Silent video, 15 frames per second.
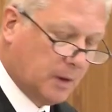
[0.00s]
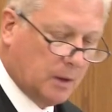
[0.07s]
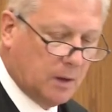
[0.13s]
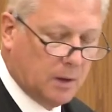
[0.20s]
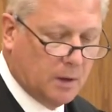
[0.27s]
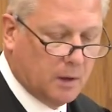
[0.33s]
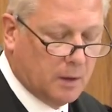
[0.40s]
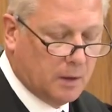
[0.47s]

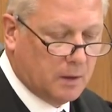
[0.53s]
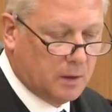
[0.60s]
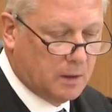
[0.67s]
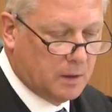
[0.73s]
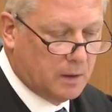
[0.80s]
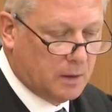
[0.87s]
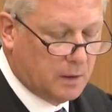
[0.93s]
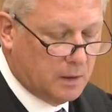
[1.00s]

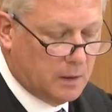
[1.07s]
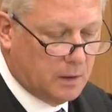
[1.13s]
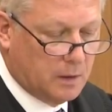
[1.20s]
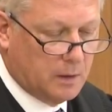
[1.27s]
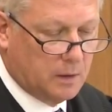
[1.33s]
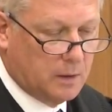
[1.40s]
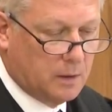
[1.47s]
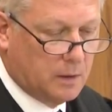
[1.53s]

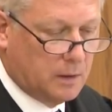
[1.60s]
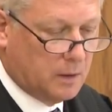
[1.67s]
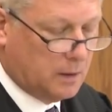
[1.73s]
Nobody speaks.